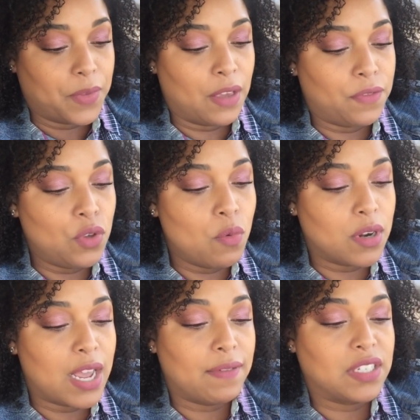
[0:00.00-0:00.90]
If you
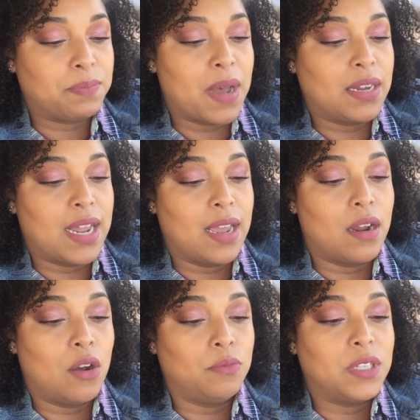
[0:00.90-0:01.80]
want to have a spa day at
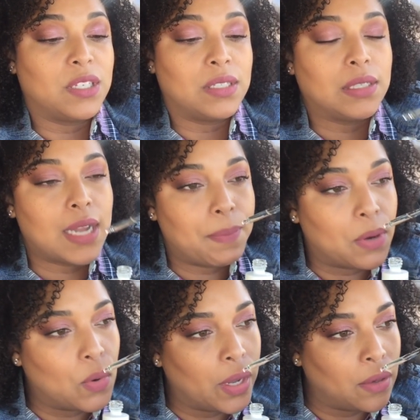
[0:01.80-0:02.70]
home, this is the type
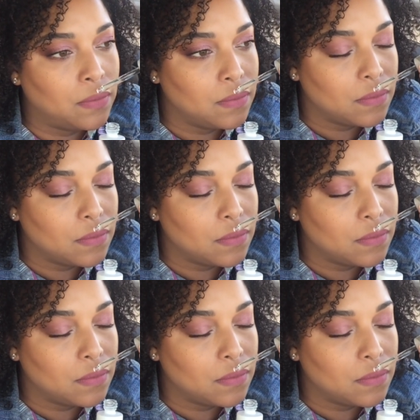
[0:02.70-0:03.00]
of oil.